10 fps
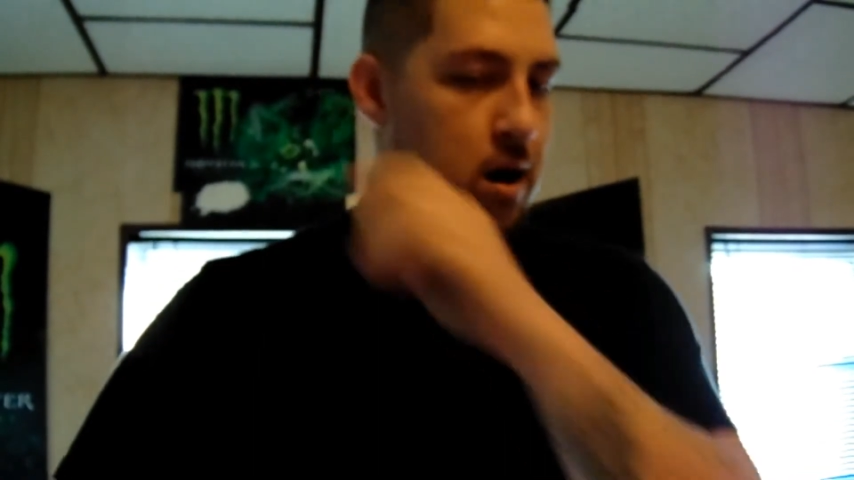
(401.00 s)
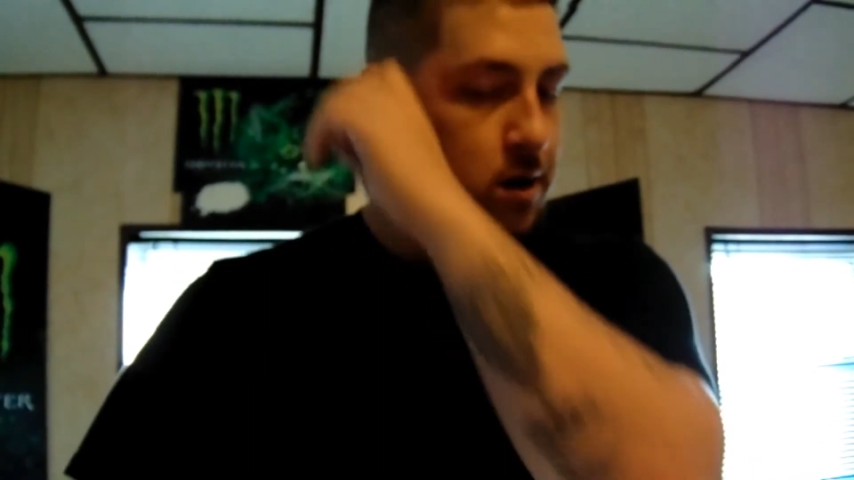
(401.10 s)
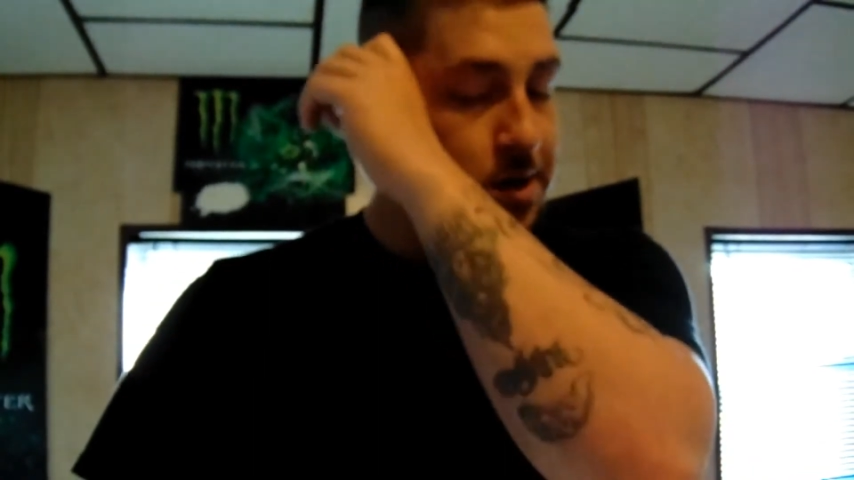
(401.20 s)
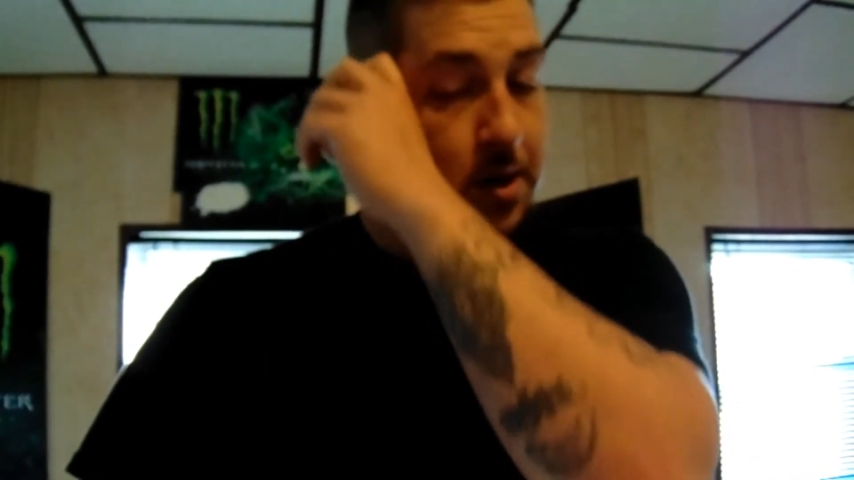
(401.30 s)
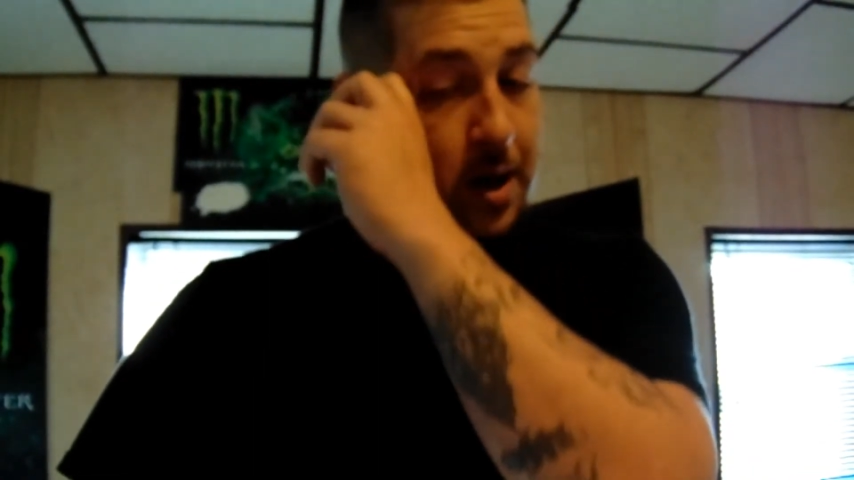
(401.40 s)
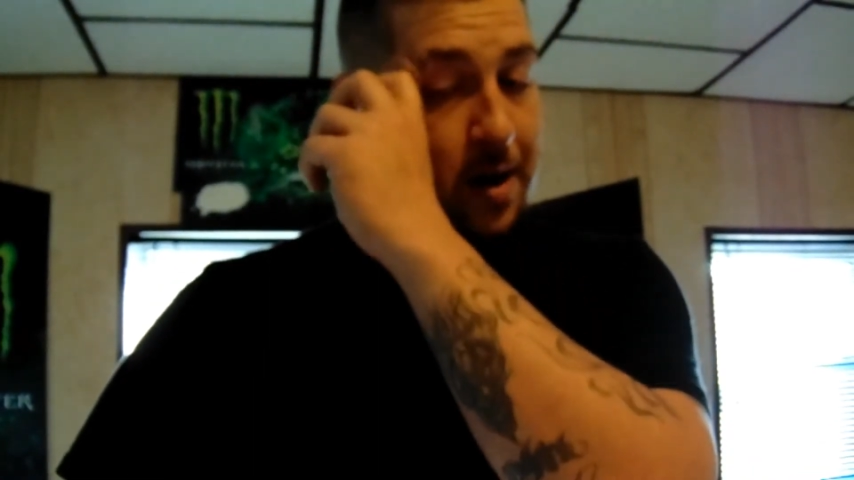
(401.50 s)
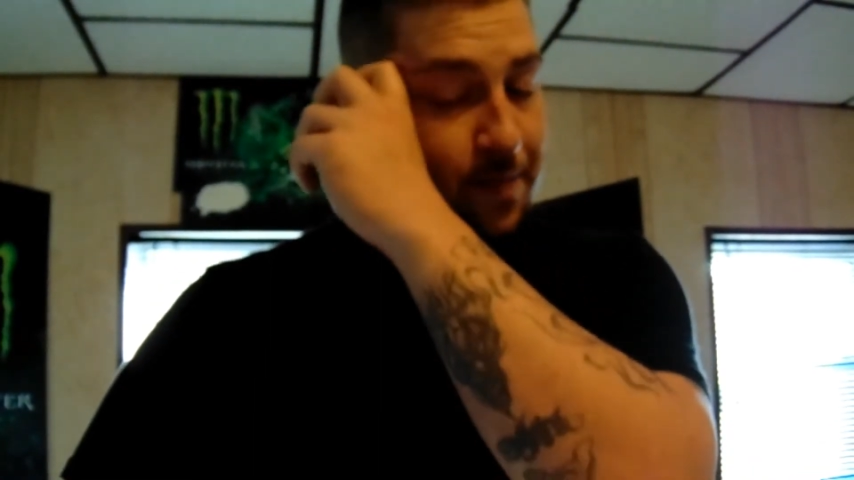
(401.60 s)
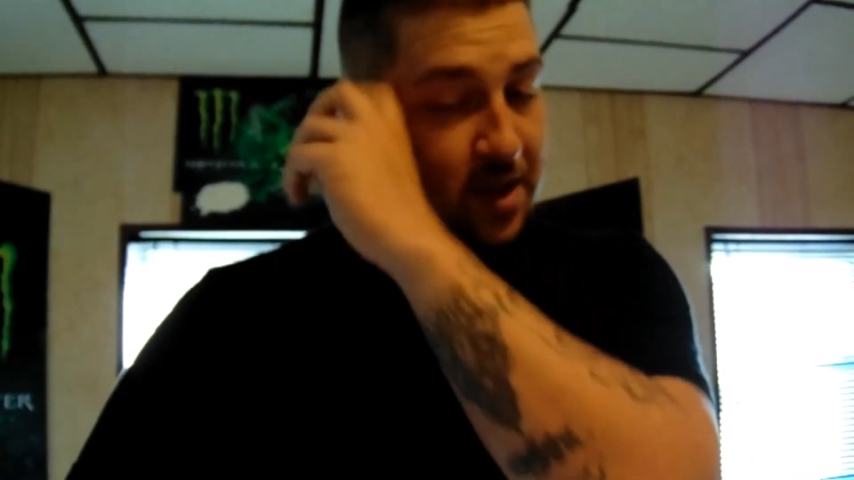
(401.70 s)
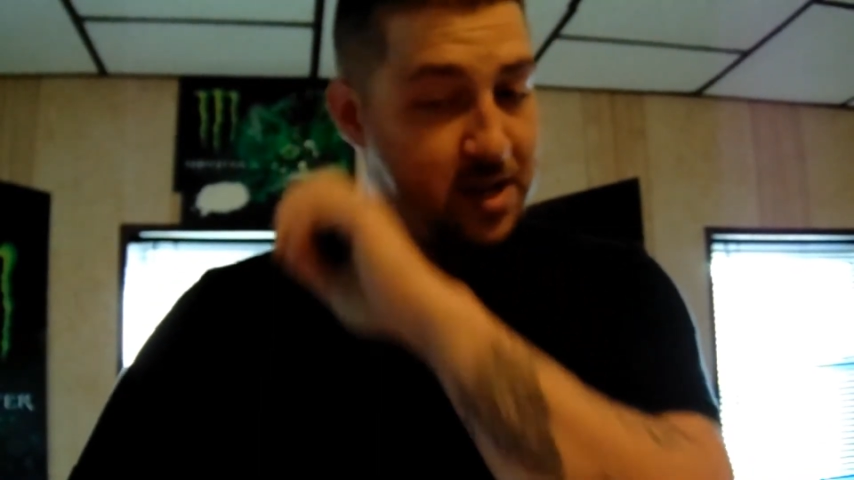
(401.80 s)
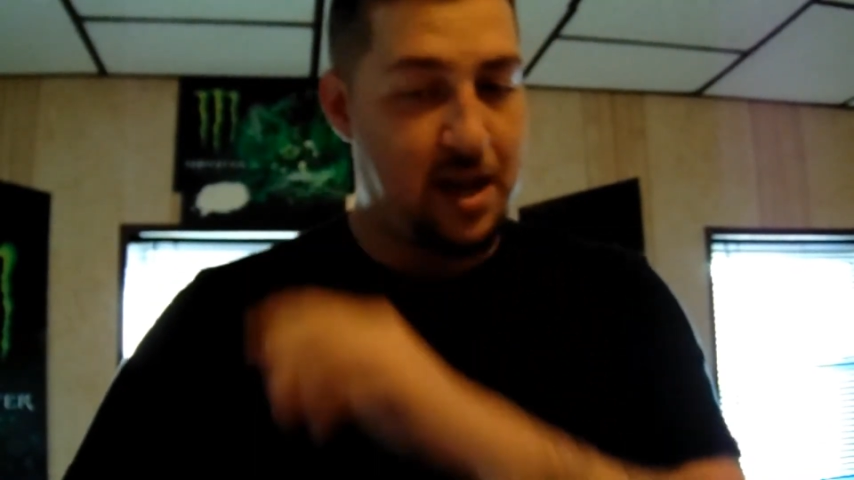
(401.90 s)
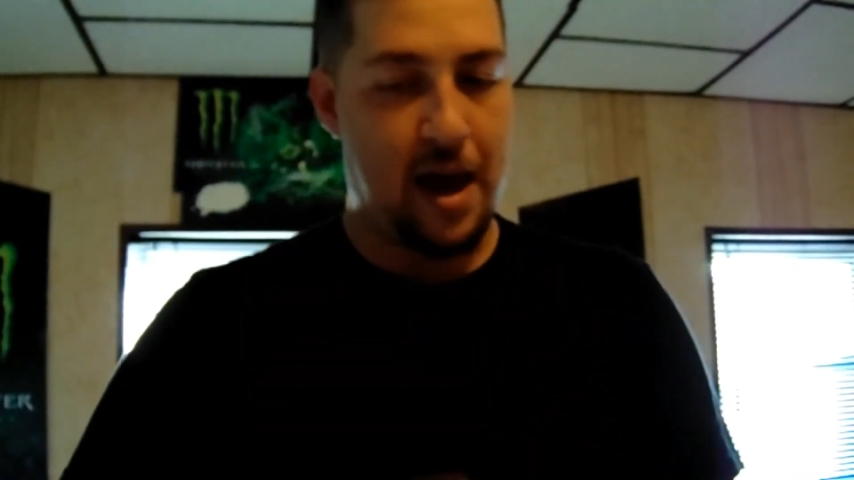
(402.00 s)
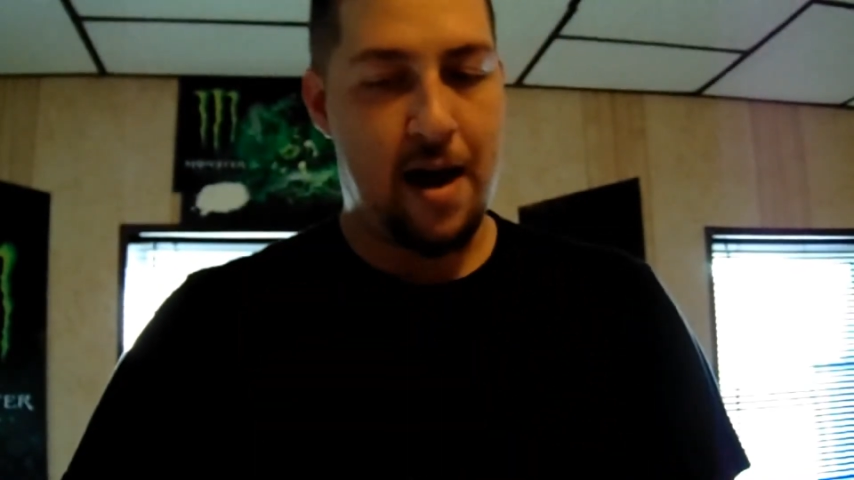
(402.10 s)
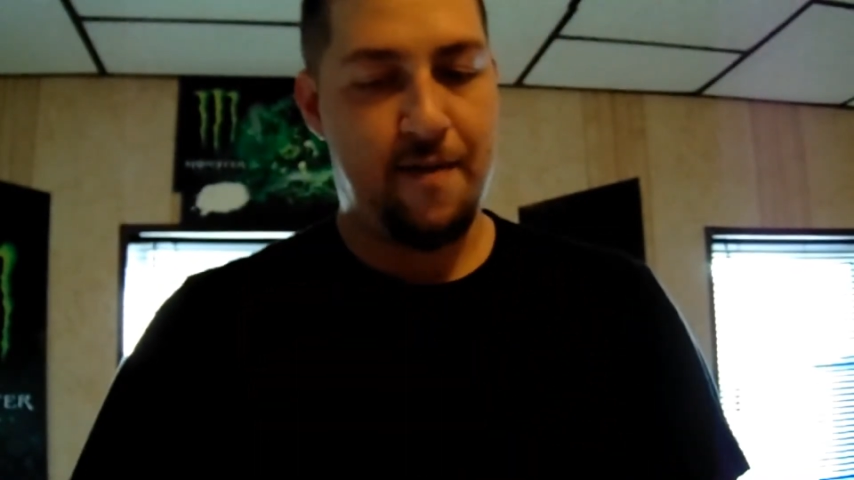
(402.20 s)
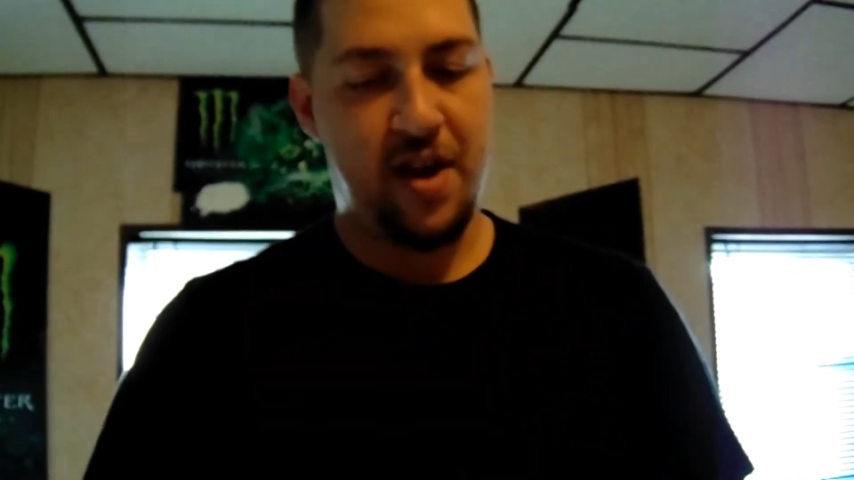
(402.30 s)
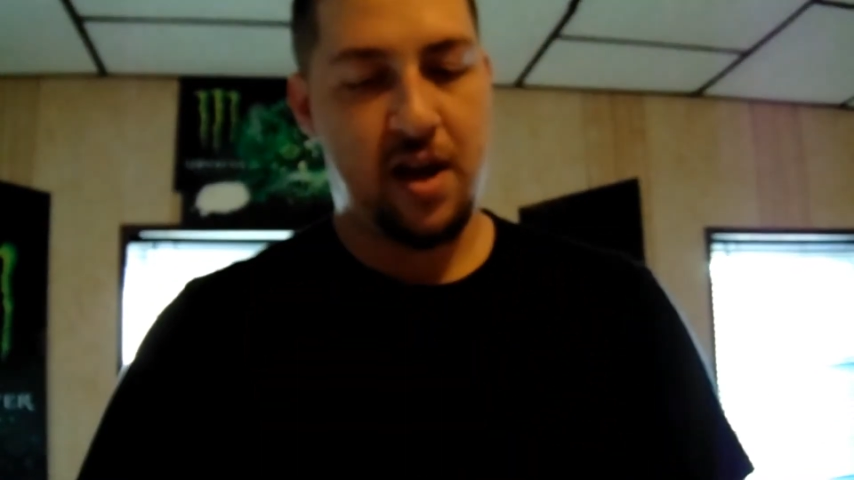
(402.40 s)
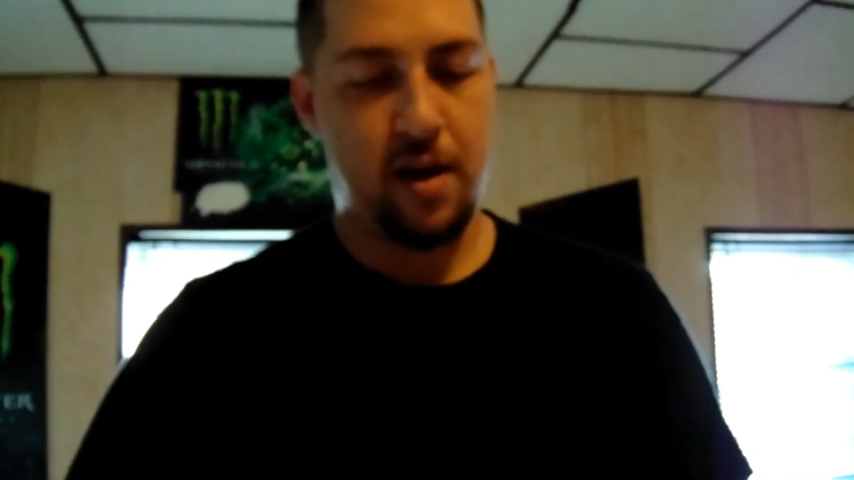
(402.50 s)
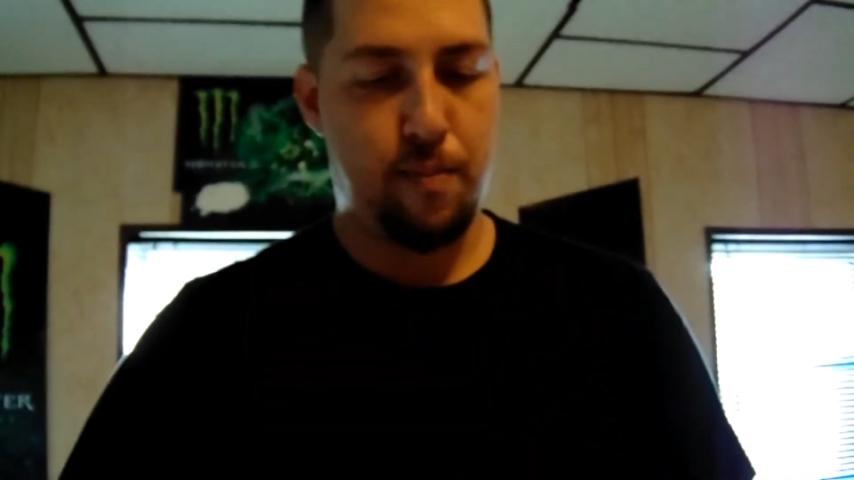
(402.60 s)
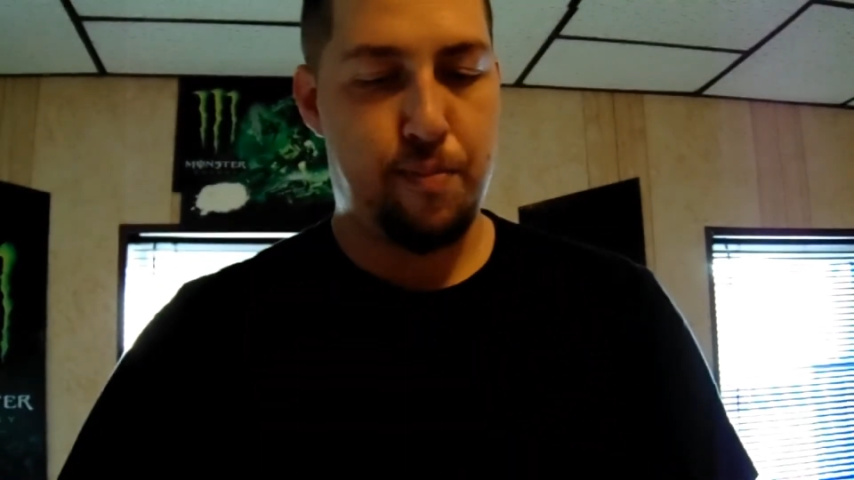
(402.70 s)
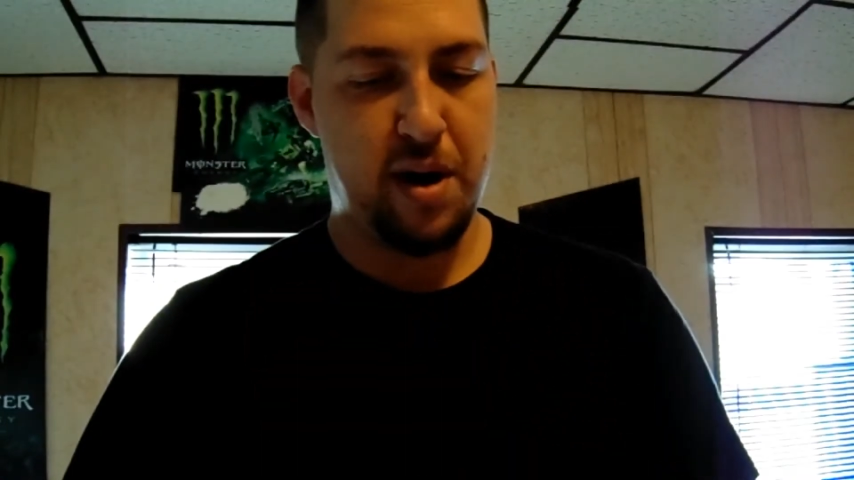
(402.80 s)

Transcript: I also have these Havoc